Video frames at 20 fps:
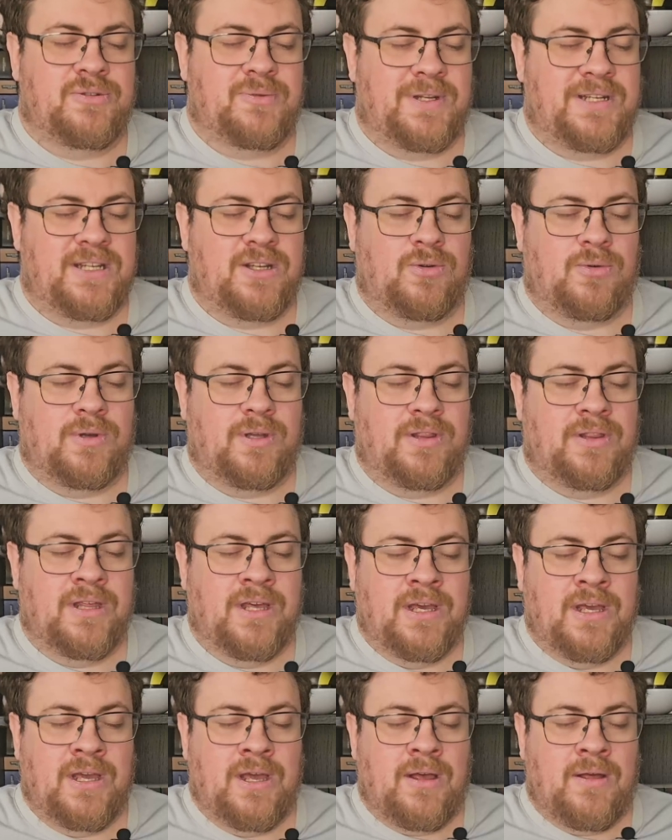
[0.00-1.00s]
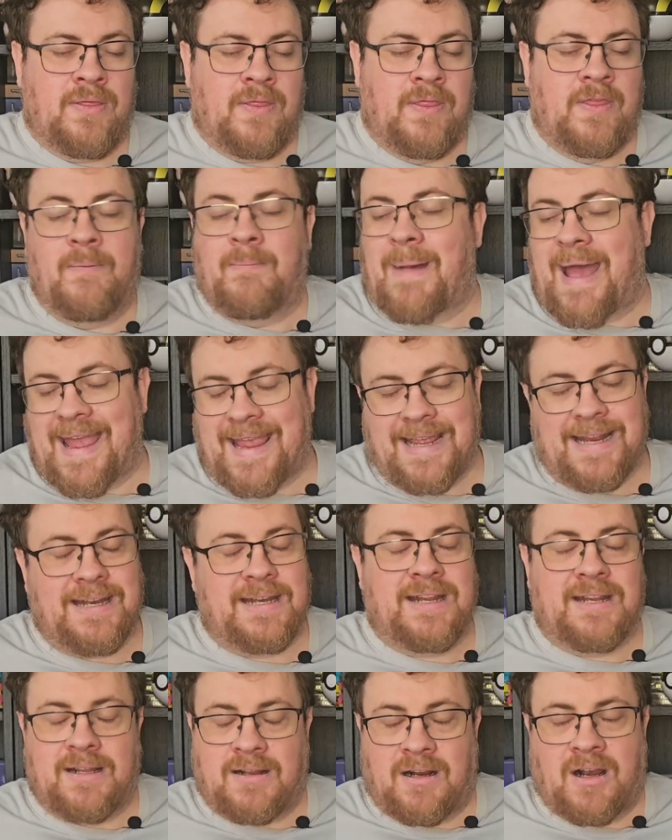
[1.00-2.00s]
We deal with the
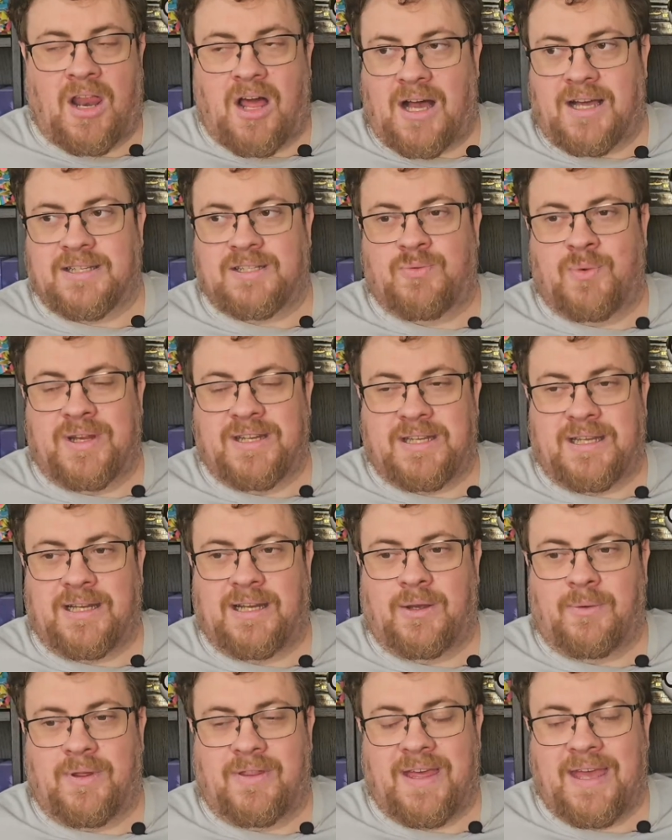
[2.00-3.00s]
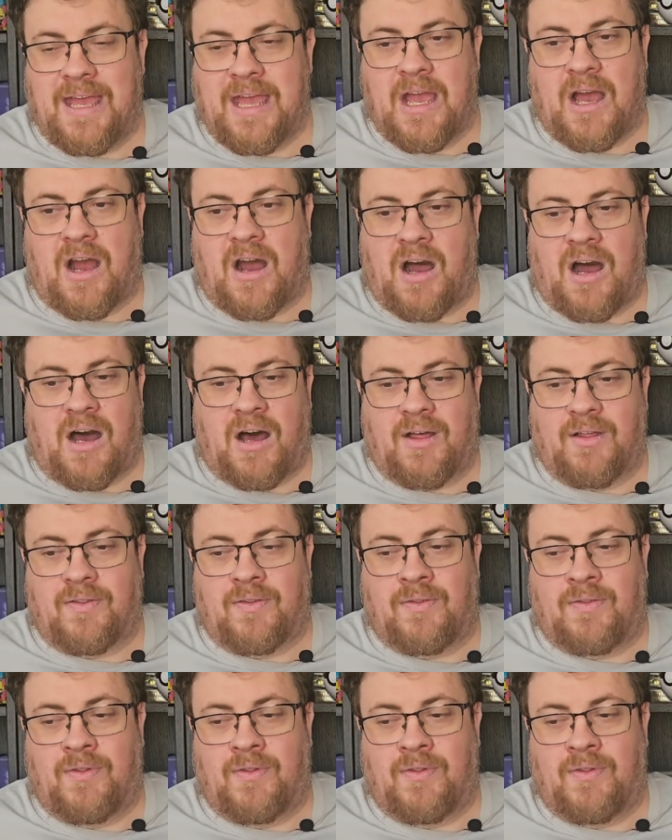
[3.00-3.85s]
main class we're dealing with here are